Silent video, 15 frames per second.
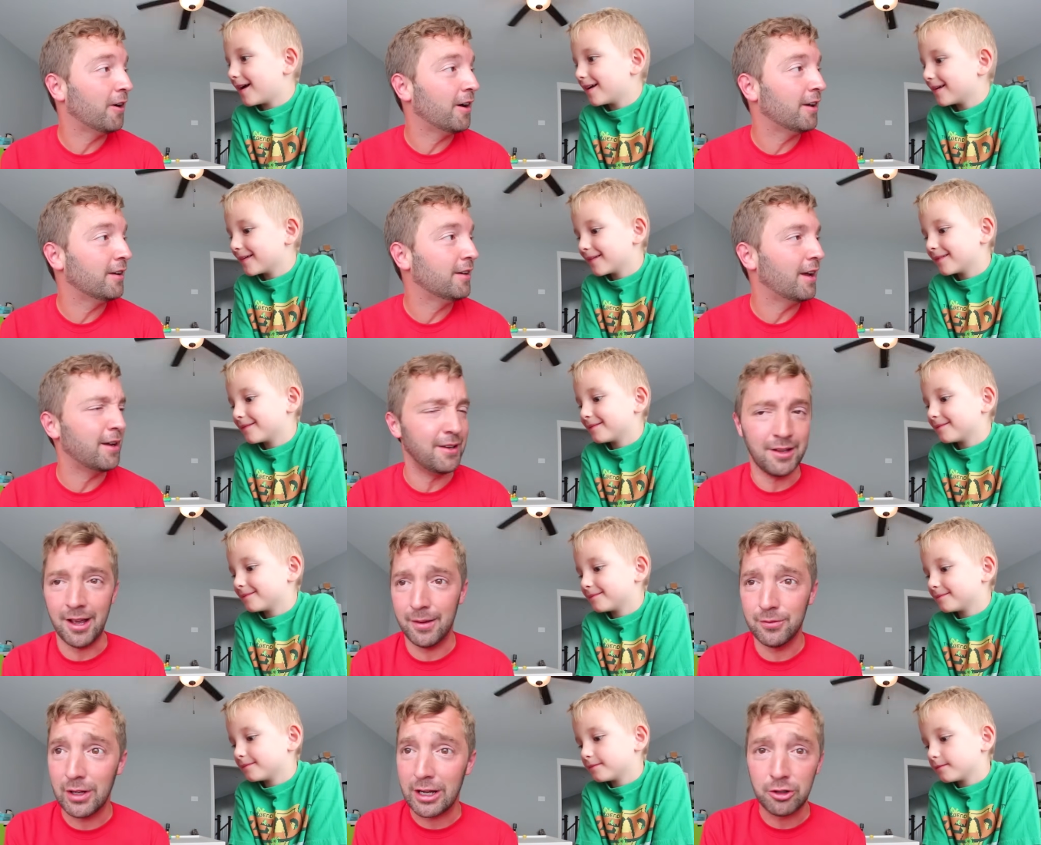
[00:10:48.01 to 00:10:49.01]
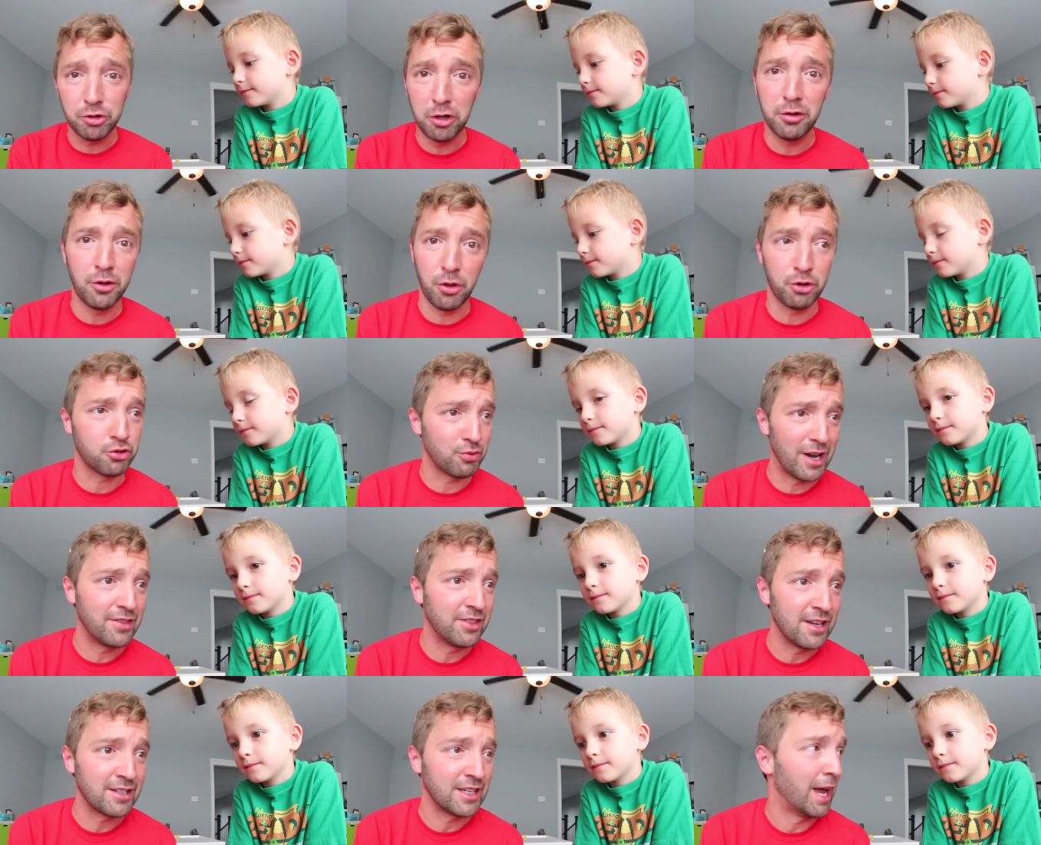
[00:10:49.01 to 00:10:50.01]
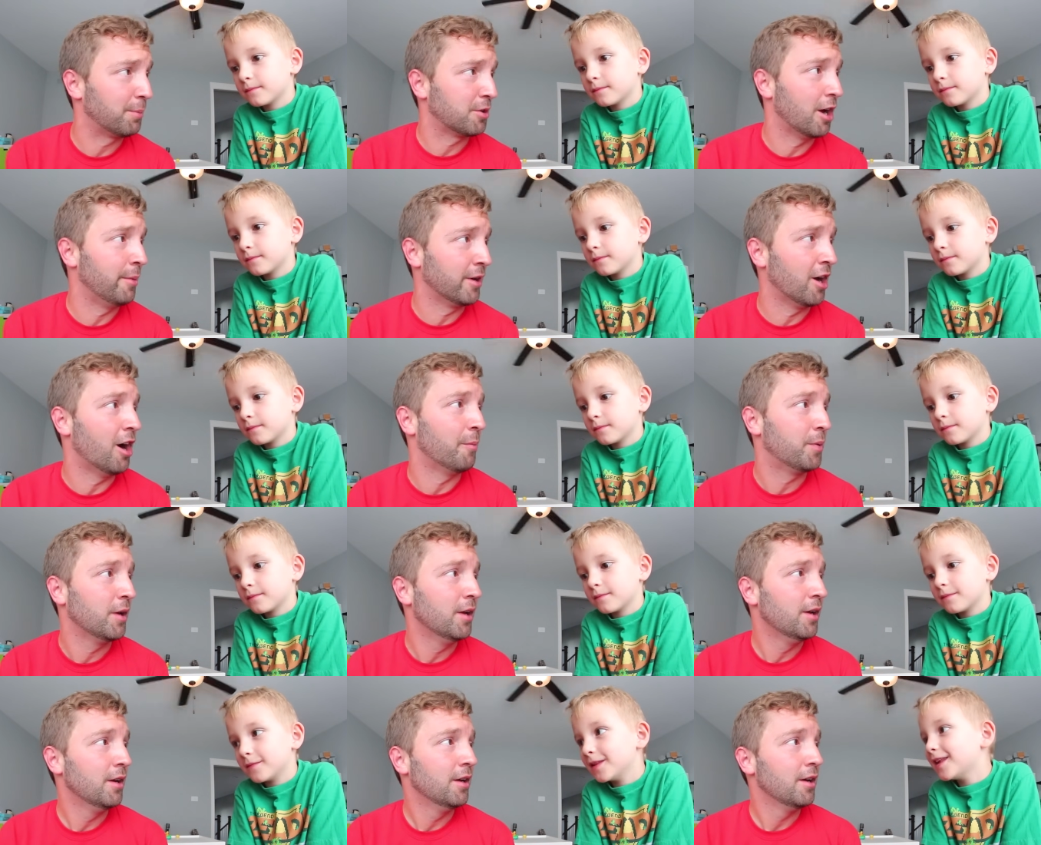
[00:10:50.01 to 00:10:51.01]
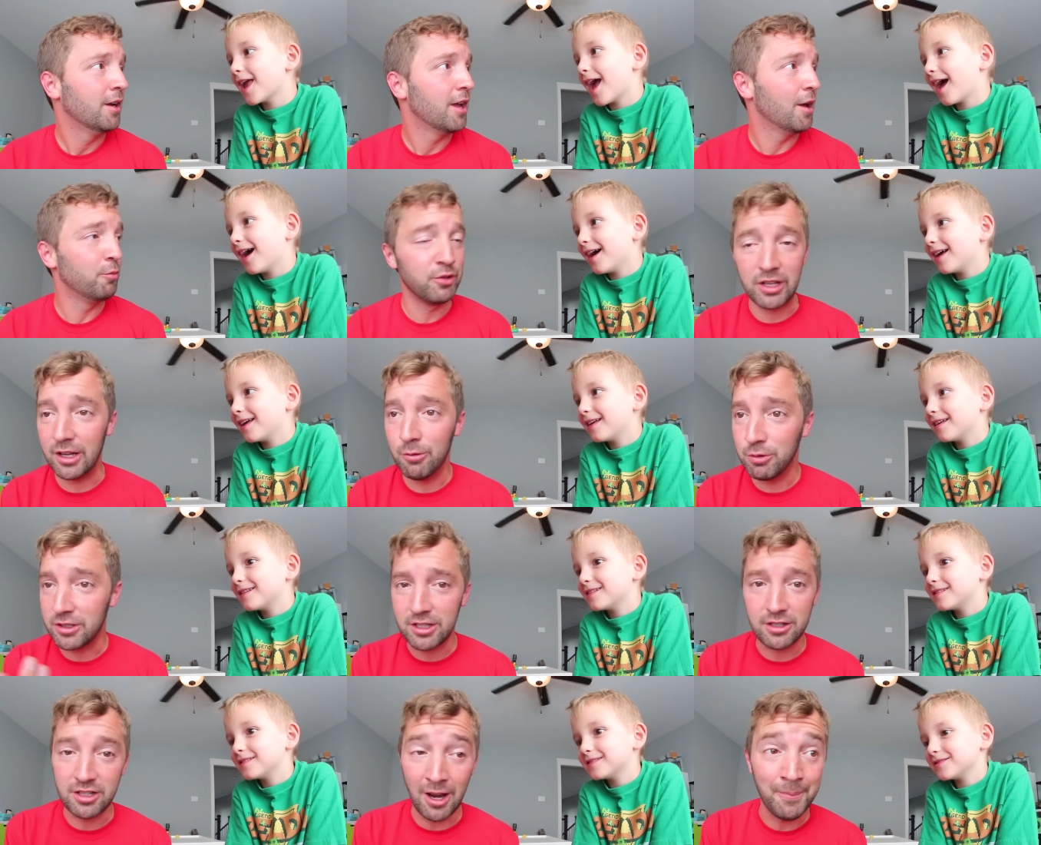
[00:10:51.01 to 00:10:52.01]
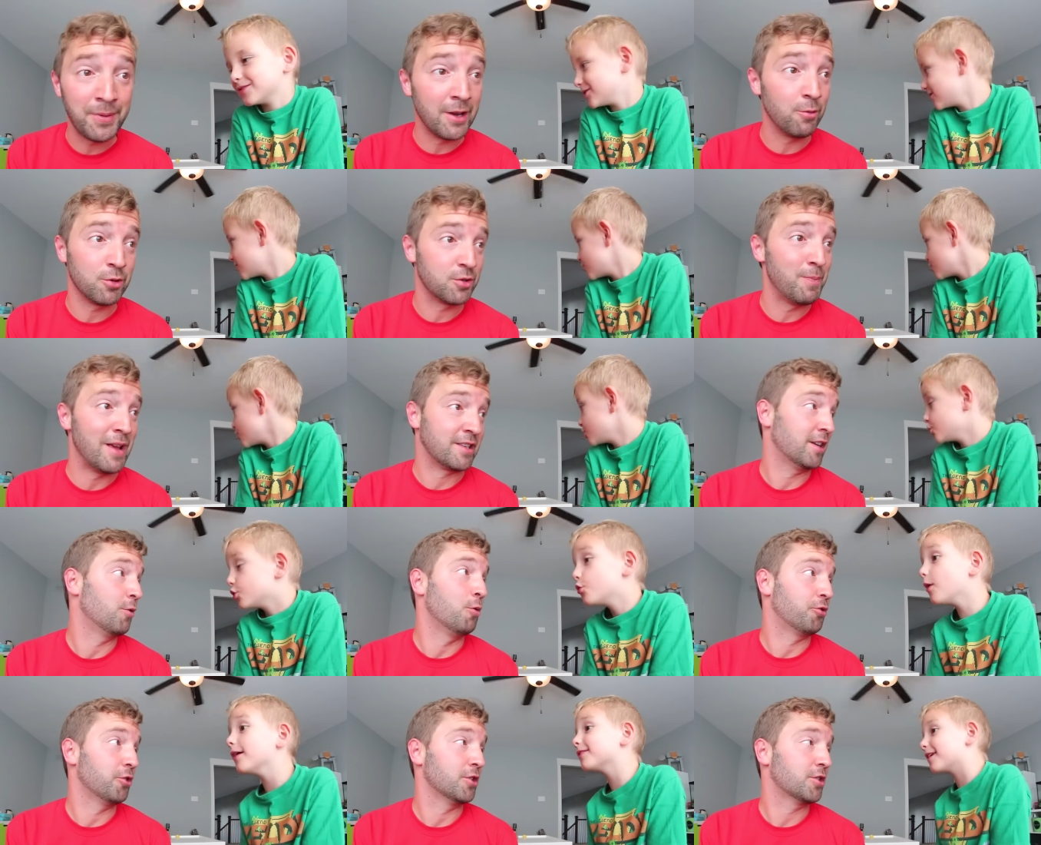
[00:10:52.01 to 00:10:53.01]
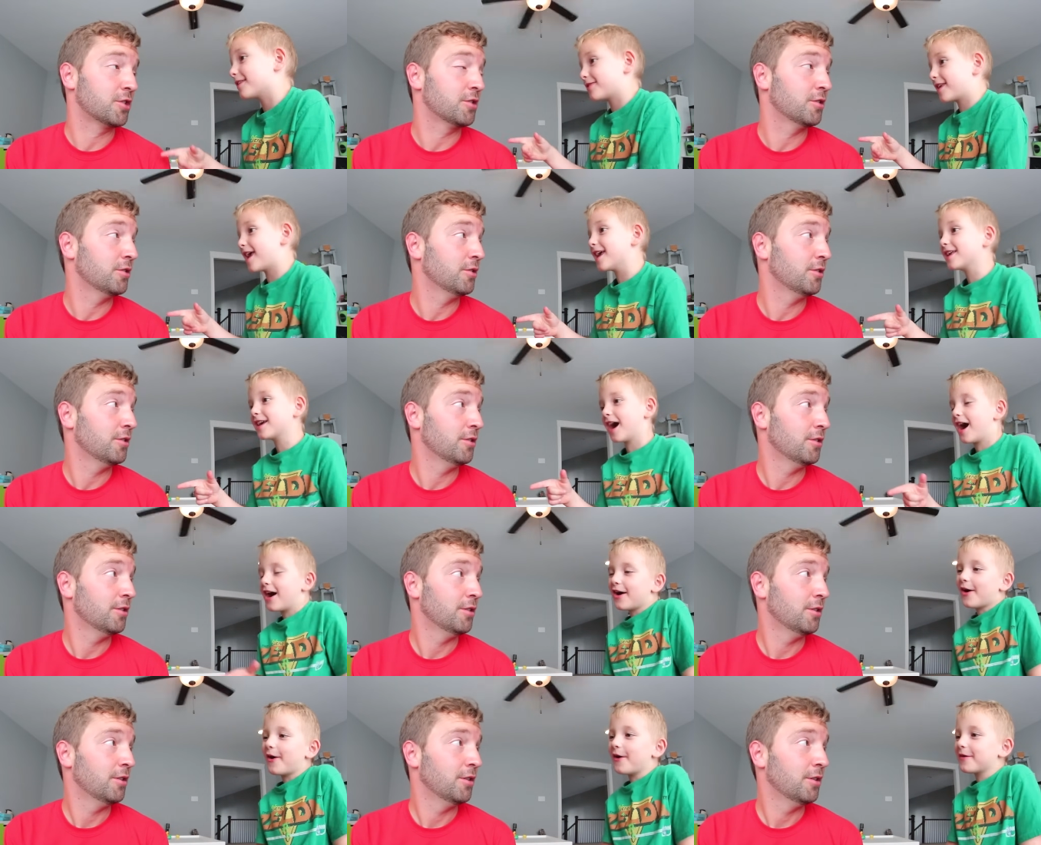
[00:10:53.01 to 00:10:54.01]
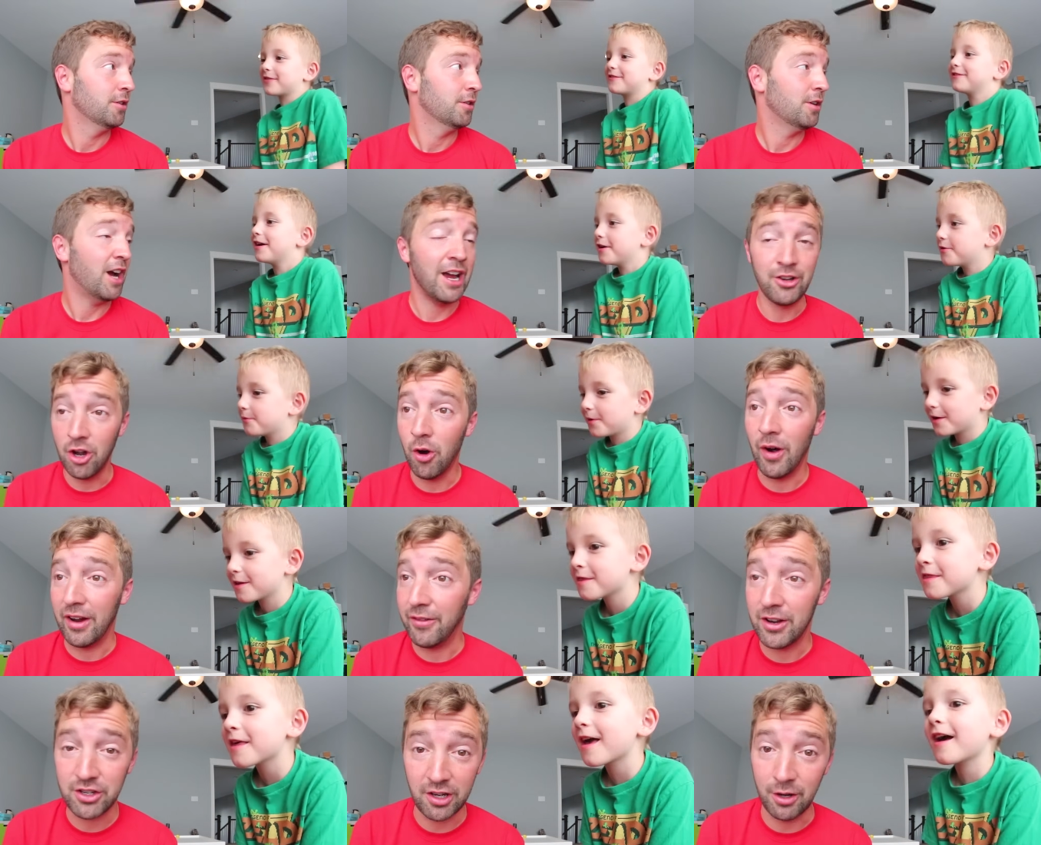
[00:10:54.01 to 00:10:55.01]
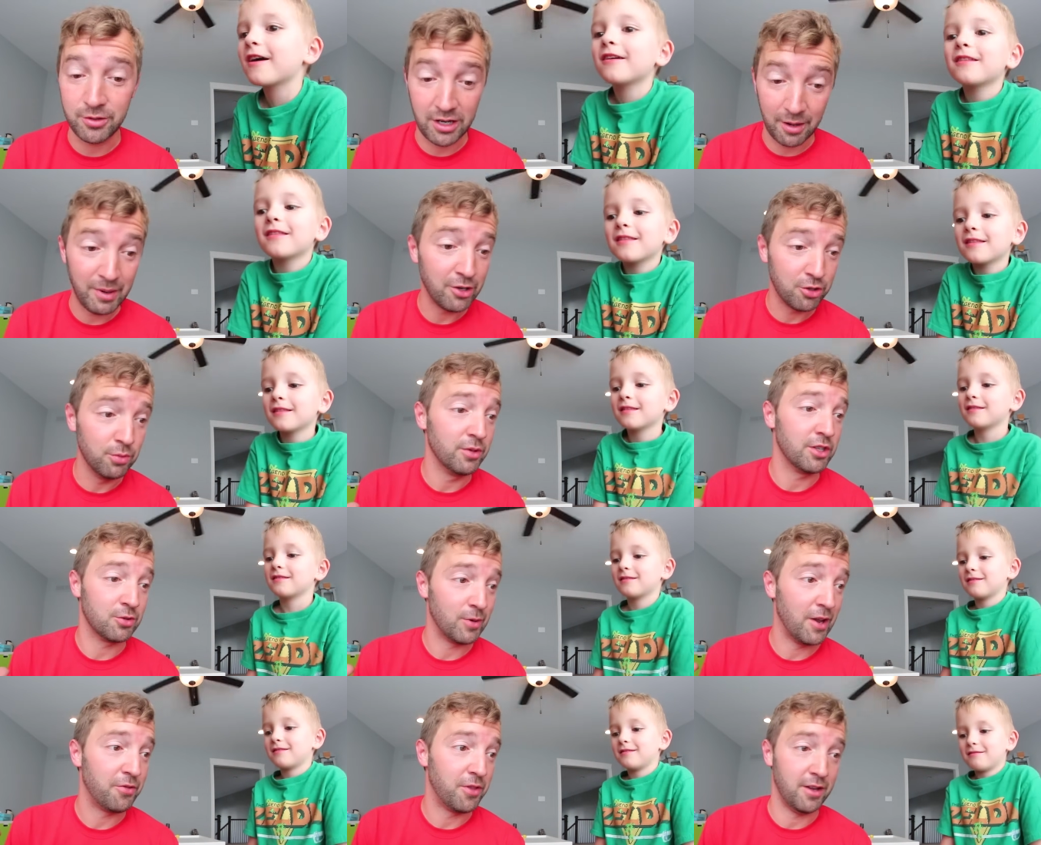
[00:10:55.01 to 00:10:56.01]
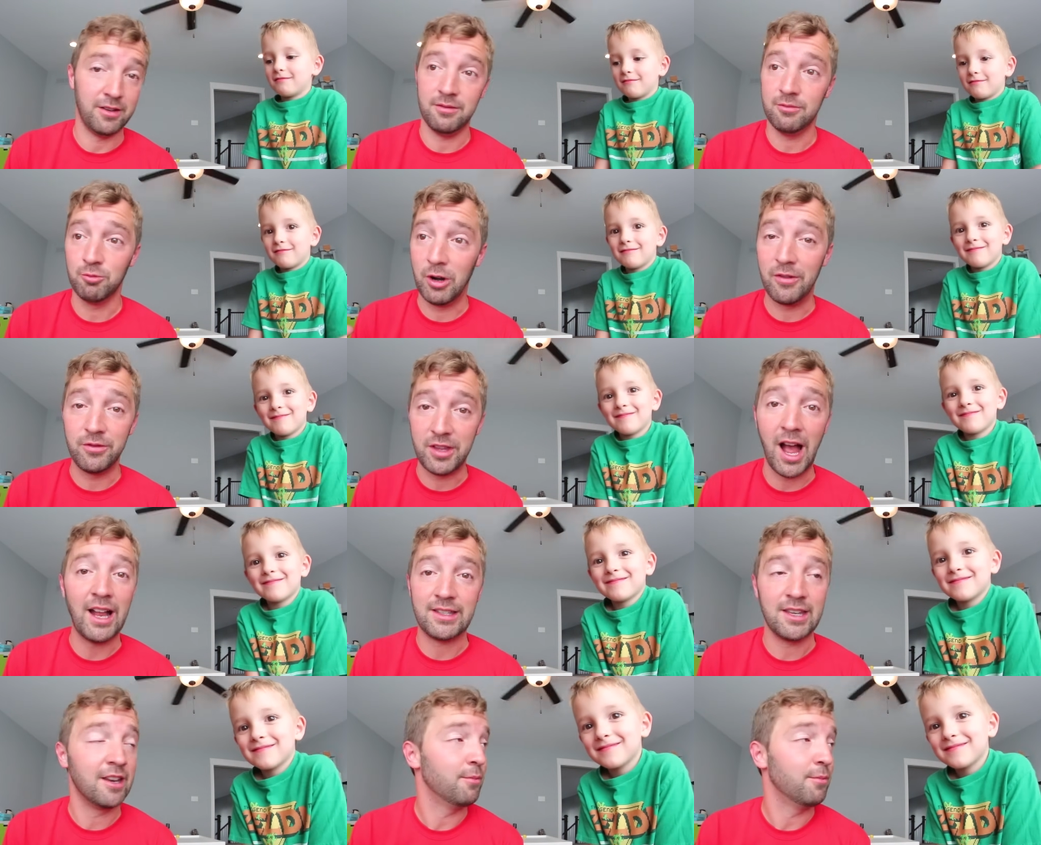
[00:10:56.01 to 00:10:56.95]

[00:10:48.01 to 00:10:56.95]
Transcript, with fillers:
Speaker 1: fun, and like clearly those red things kept coming up.
Speaker 2: Yeah.
Speaker 1: It was something was messing
Speaker 2: with us. You had to take out all the red
Speaker 1: things. I know. Eventually, I was like, I'm not doing this red thing, red dots